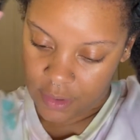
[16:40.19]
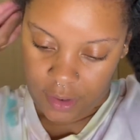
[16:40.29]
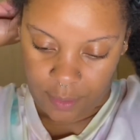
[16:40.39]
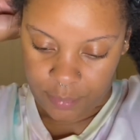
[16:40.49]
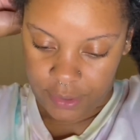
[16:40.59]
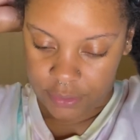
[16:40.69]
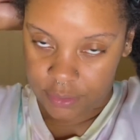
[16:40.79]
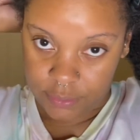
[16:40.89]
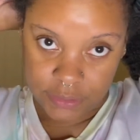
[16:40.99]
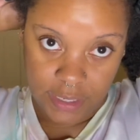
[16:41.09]
I break
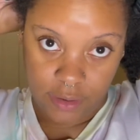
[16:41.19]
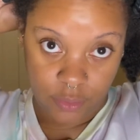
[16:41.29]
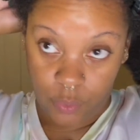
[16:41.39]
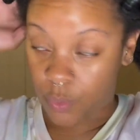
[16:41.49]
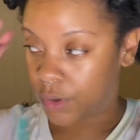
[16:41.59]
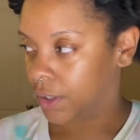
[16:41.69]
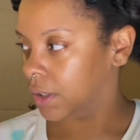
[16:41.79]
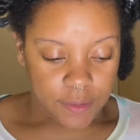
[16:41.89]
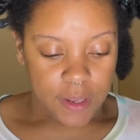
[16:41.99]
those down accordingly.